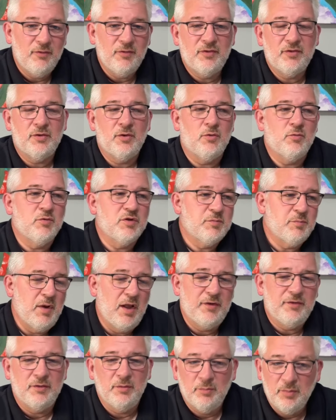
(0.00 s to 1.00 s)
certain
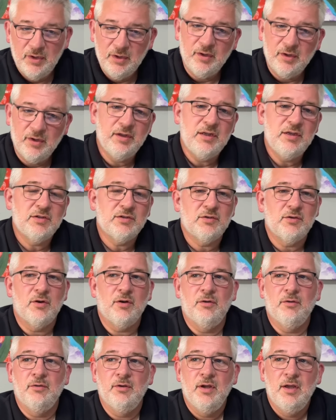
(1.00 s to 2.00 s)
responsibilities,
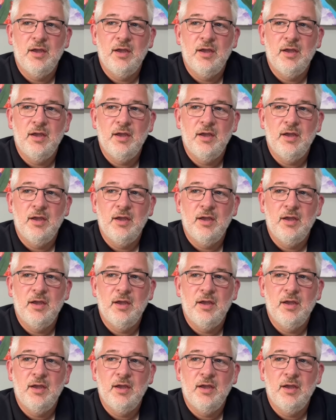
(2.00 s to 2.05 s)
certain